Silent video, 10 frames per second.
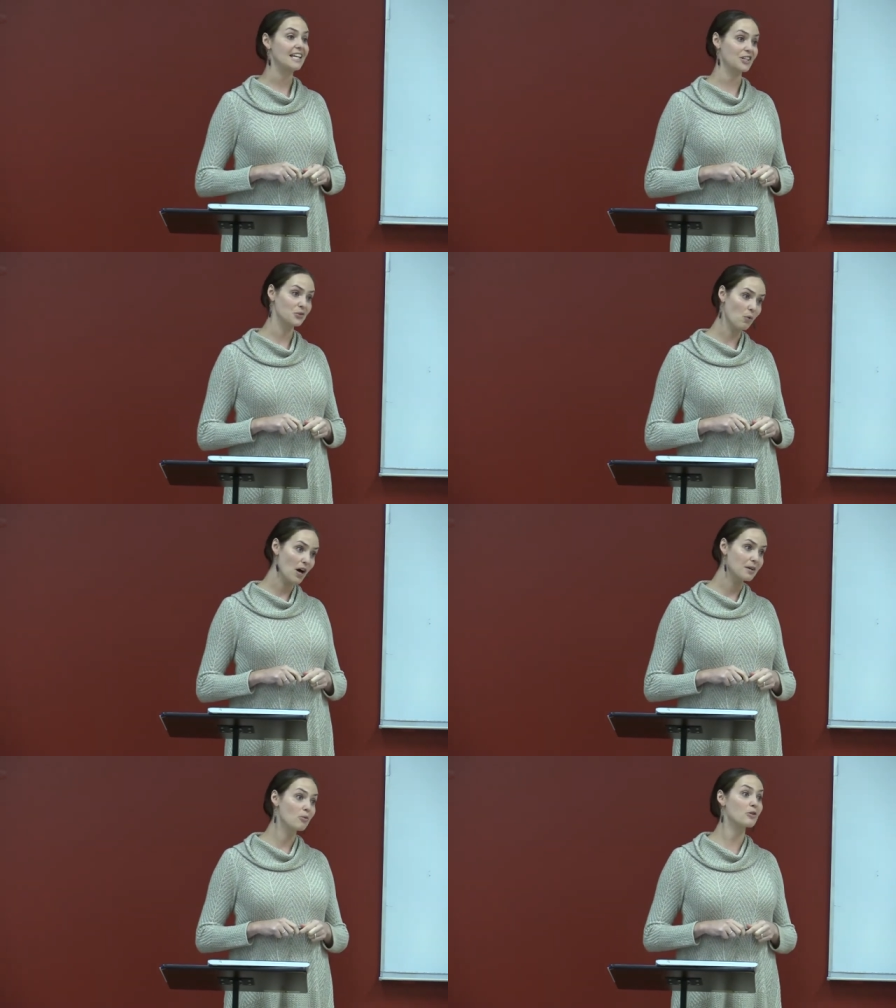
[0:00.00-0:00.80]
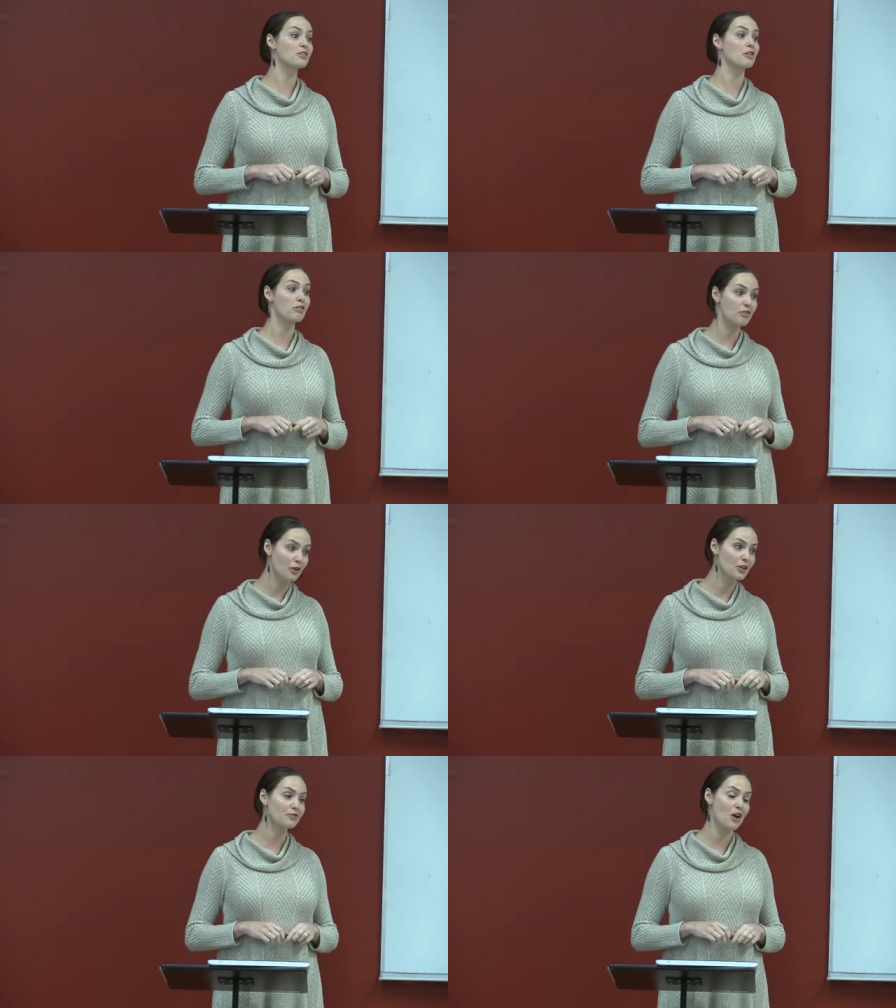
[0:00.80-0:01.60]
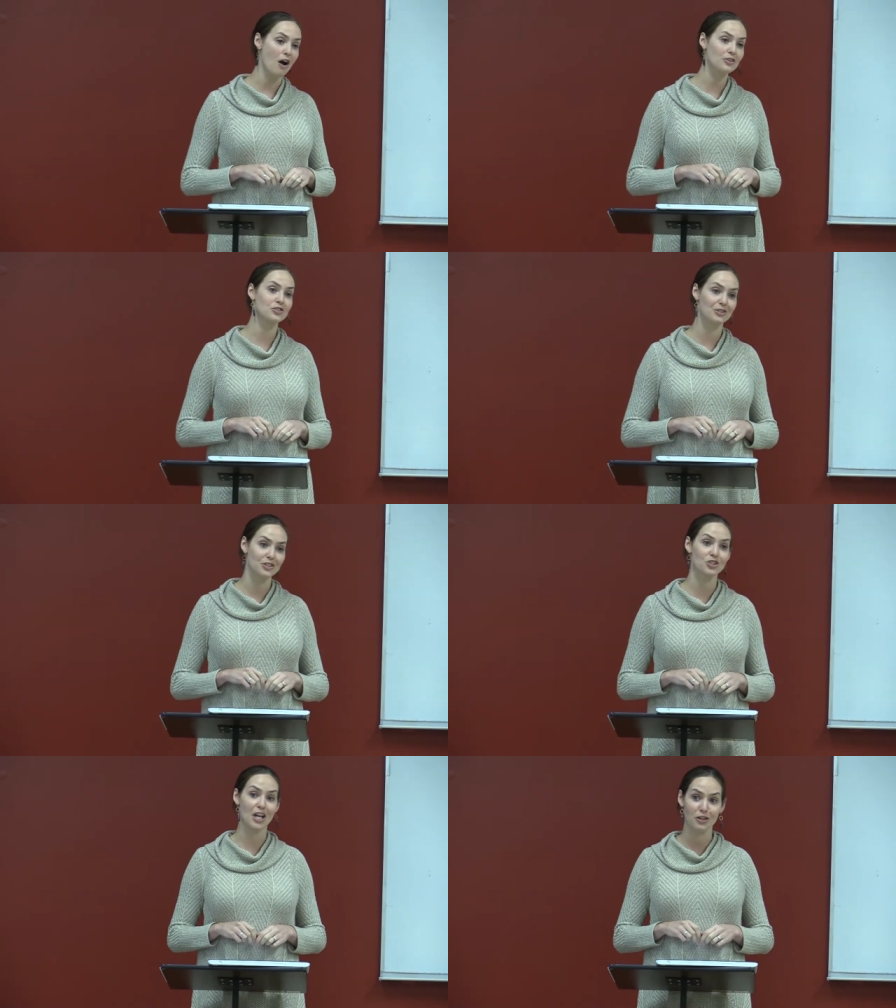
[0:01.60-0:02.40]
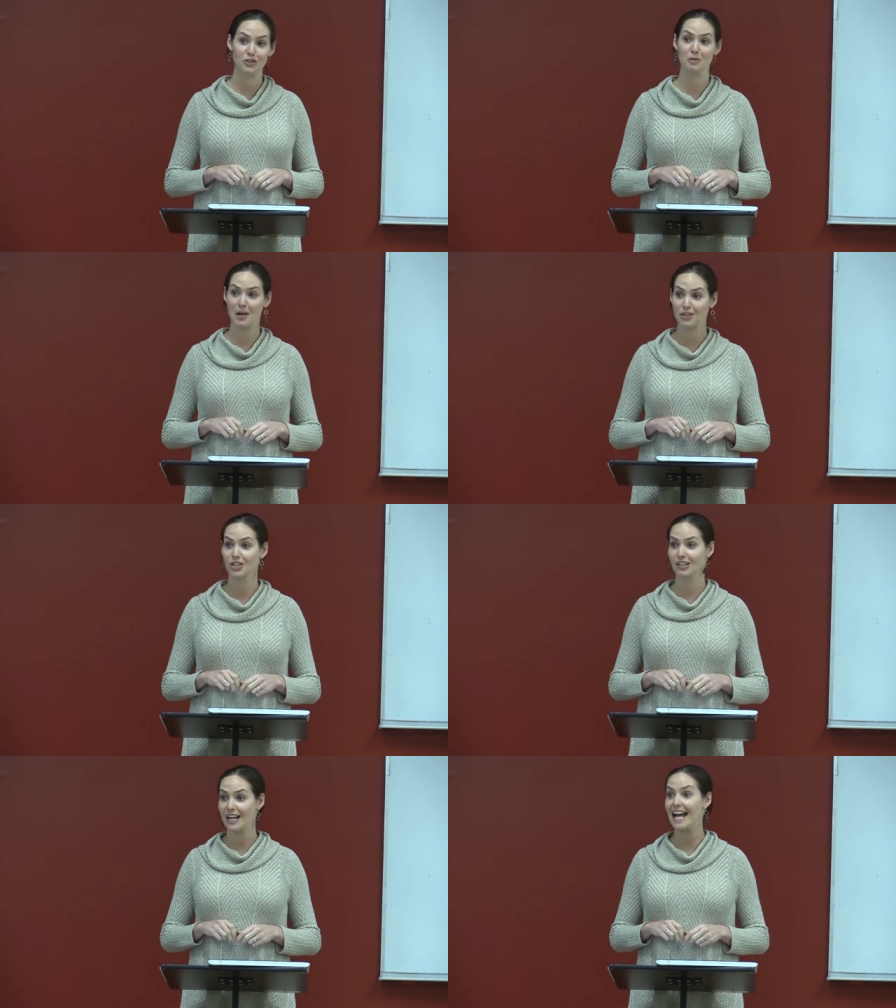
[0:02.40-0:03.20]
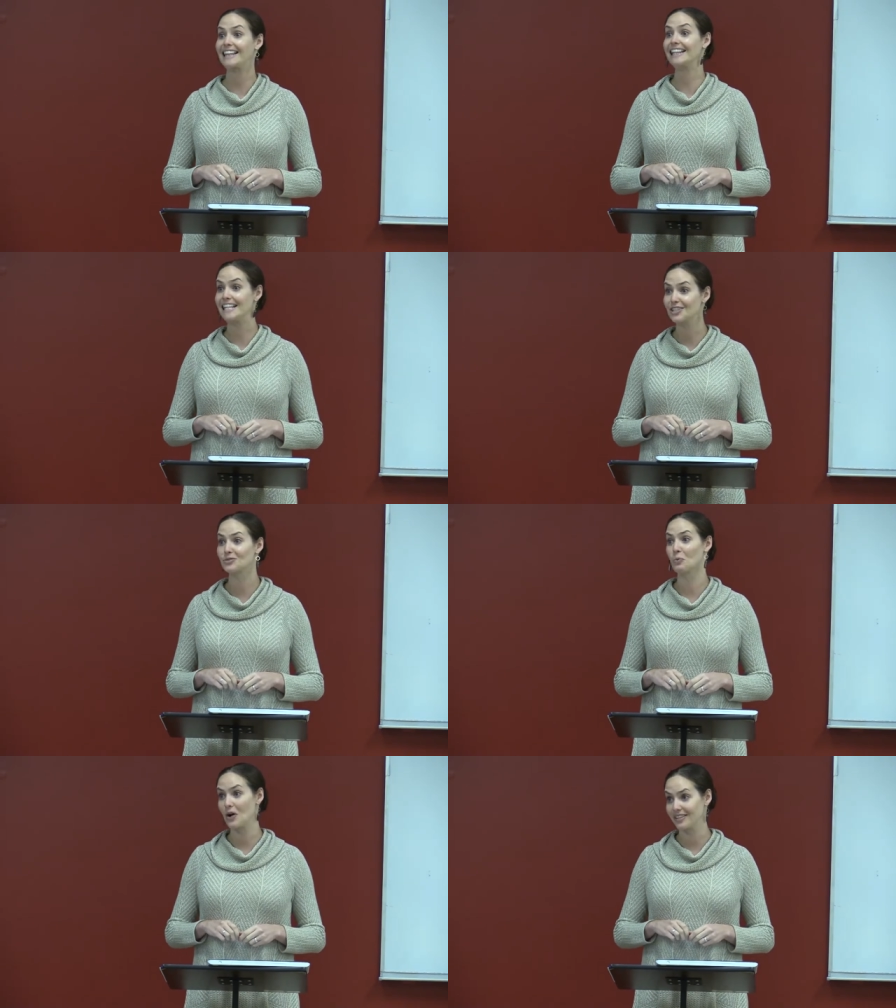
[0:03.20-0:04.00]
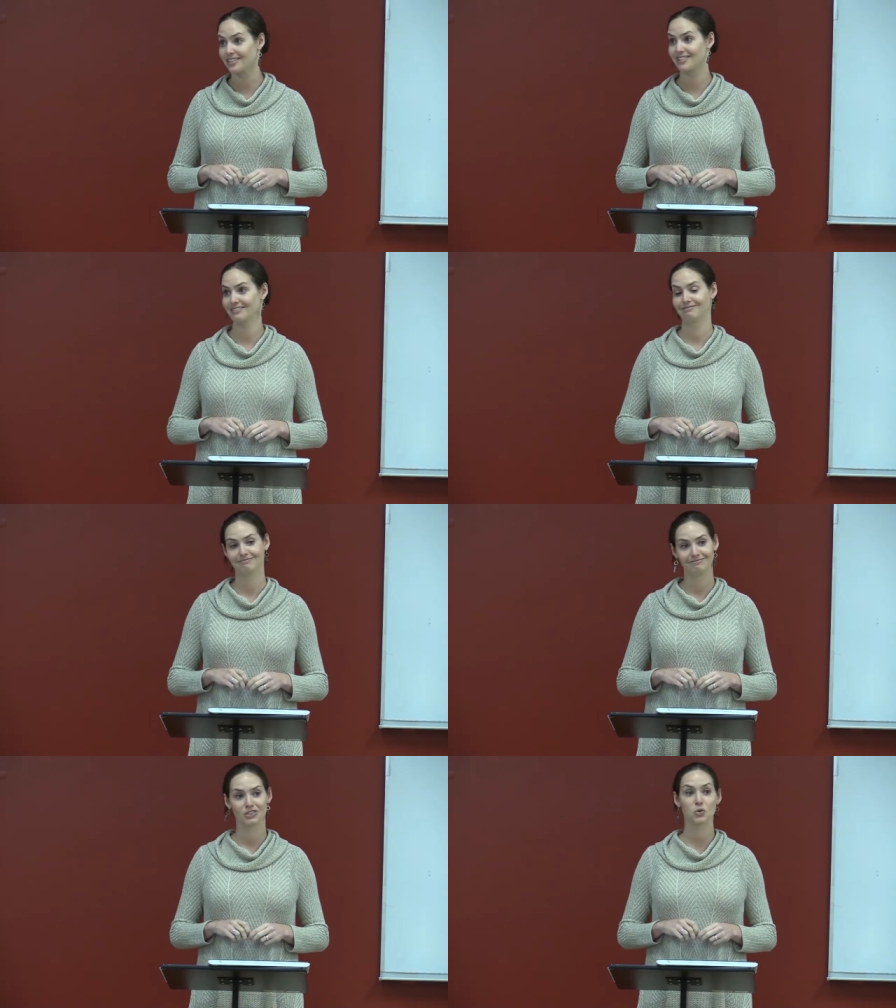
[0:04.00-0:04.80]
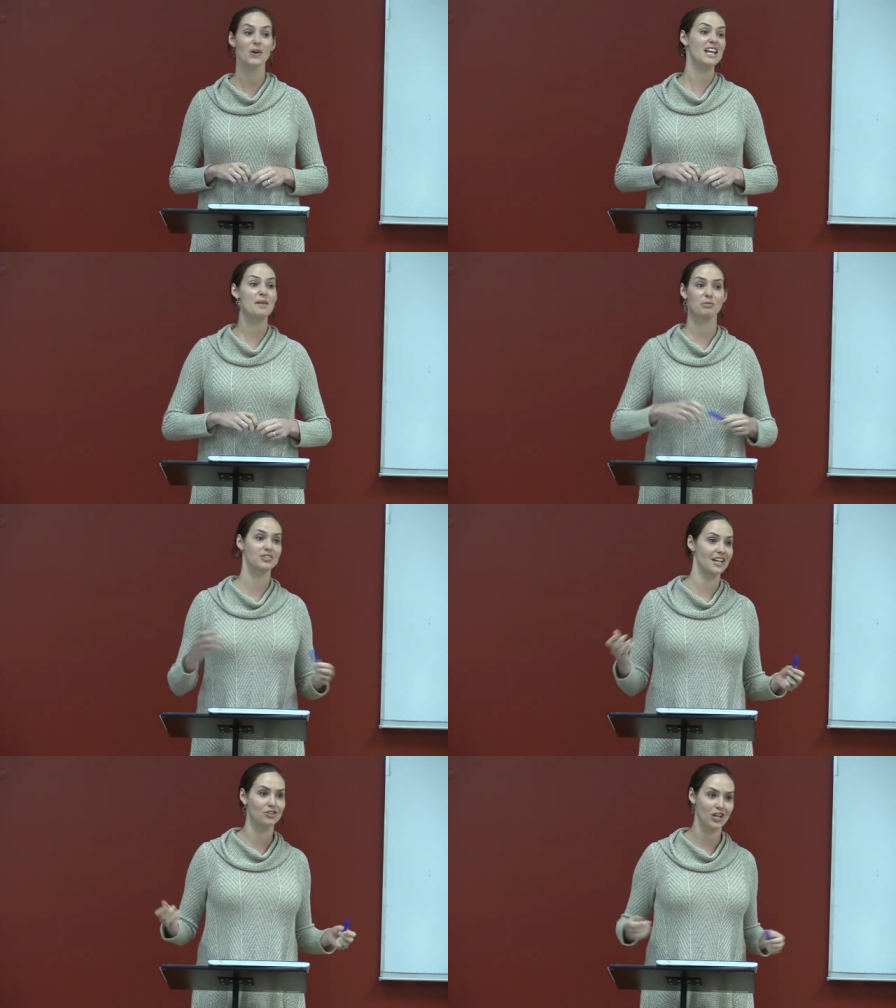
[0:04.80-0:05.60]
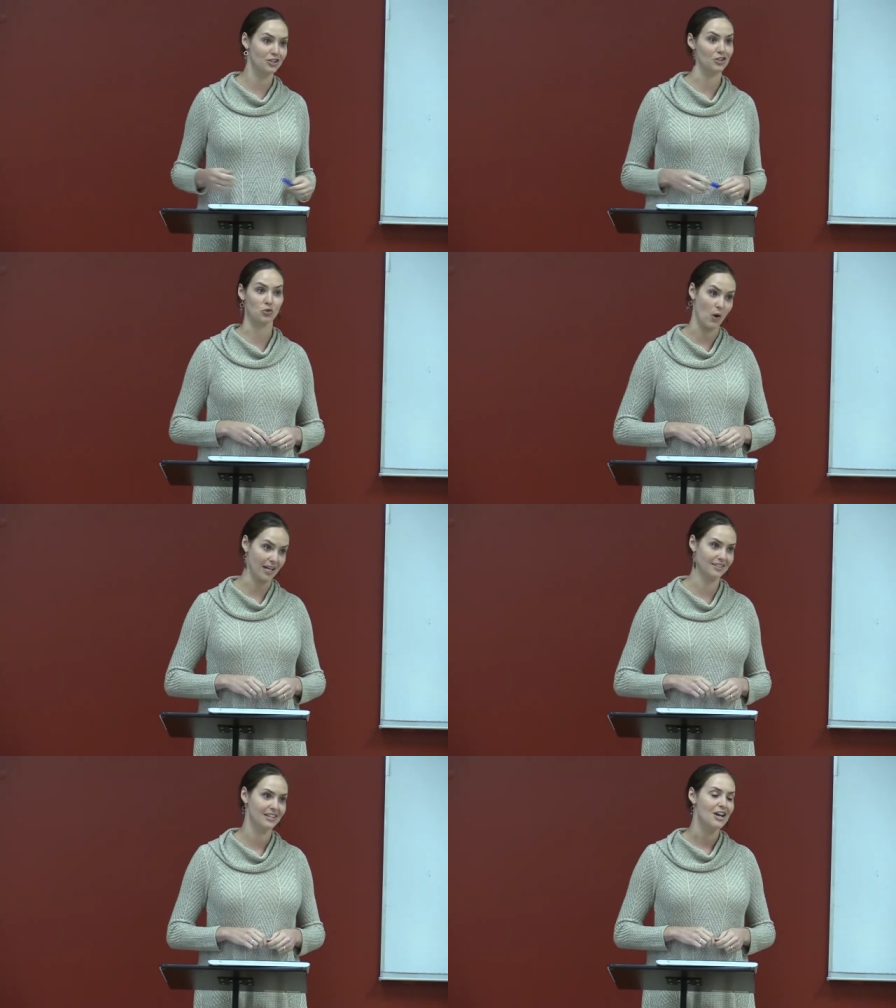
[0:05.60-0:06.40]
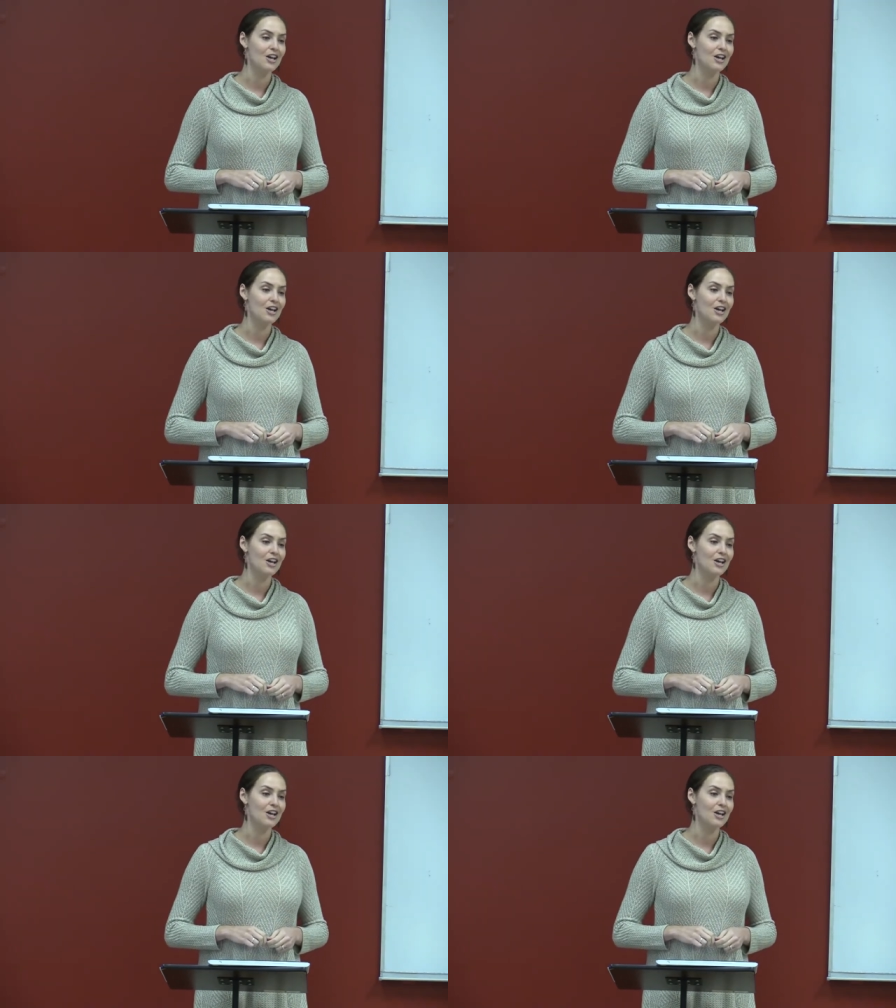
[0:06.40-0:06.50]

Guess what? More than a third of college students change their major at least once. twenty-eight percent change it twice.